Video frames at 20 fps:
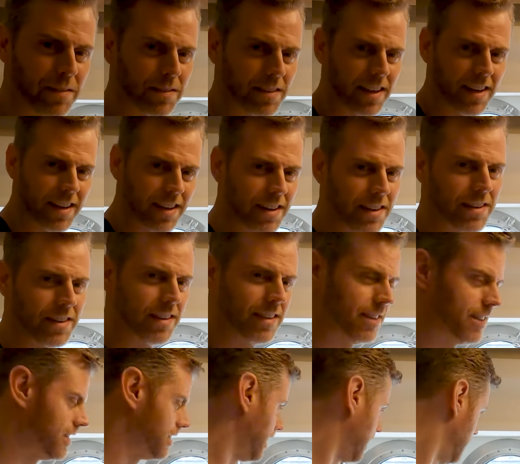there
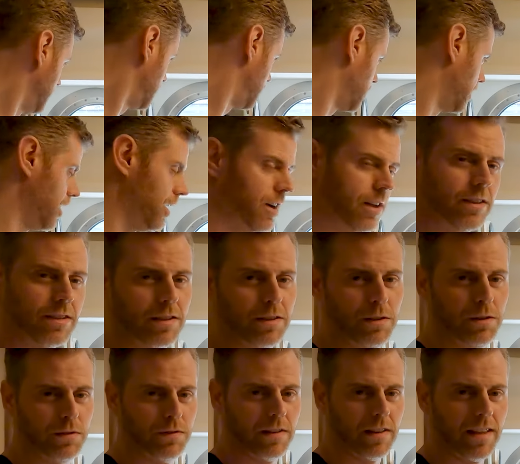is St. John's,
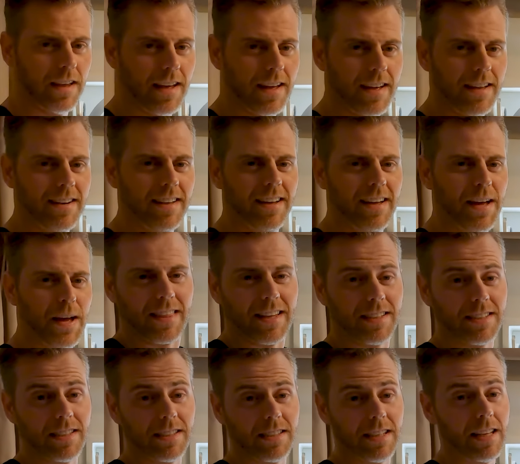Newfoundland.
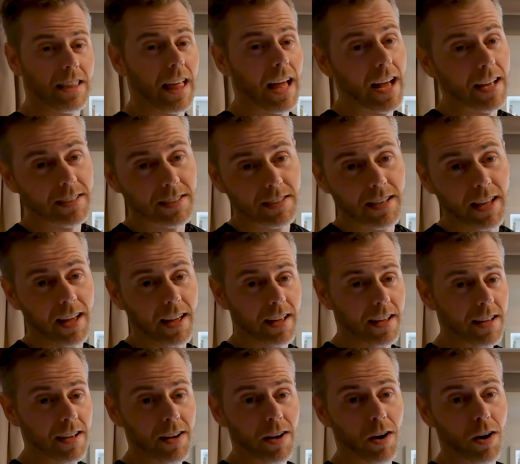This is the last
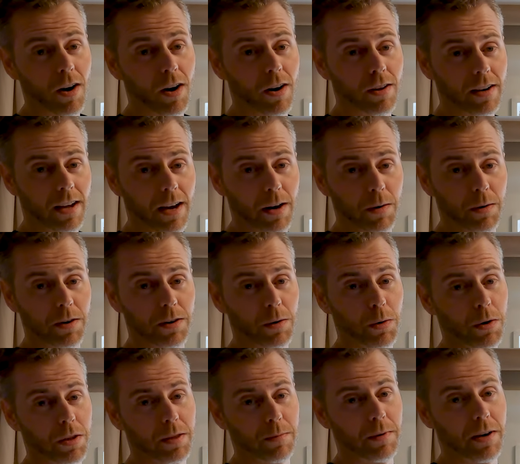day on our
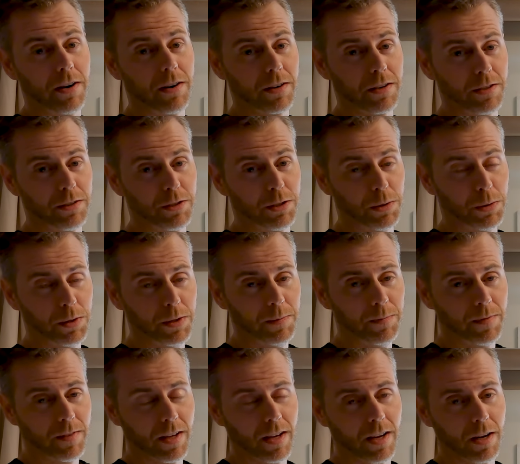North American tour.
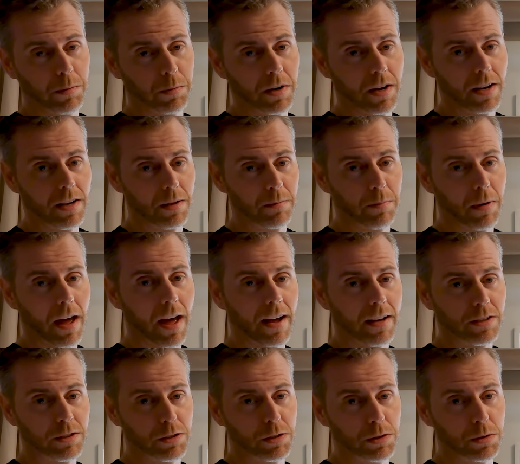Uh, we're heading back
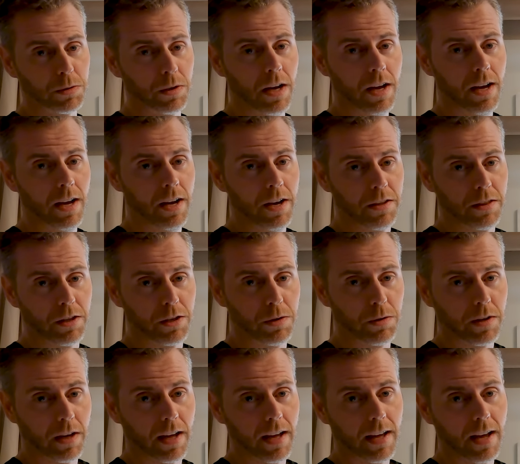to the
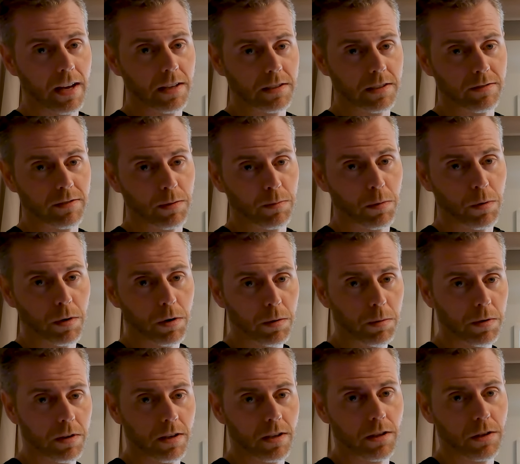UK as of tomorrow.
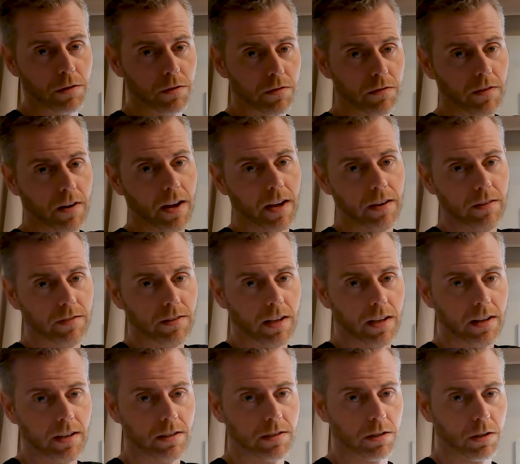We're going to do five
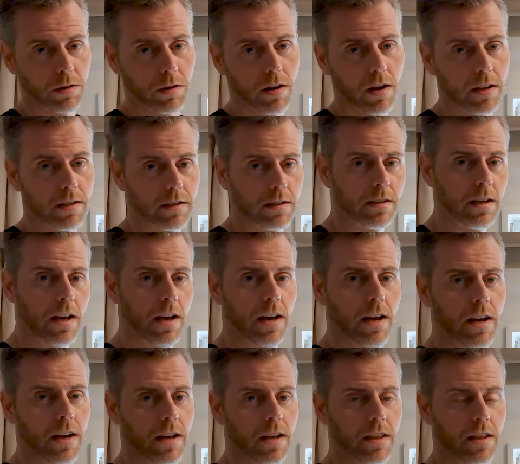days across
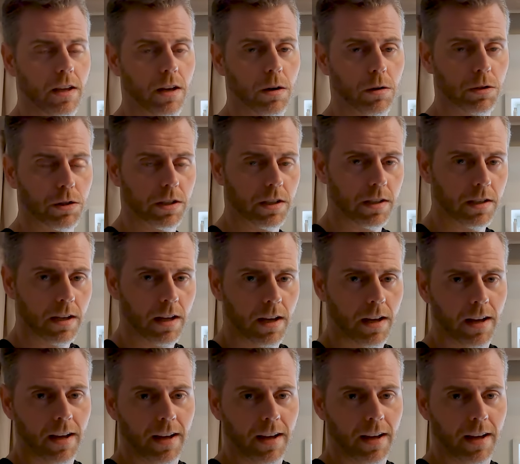the ocean